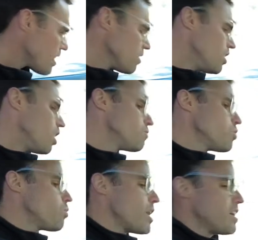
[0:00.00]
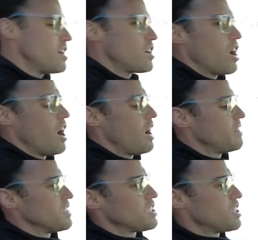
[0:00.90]
And over here on
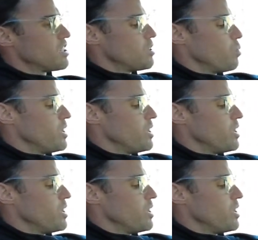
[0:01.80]
the steering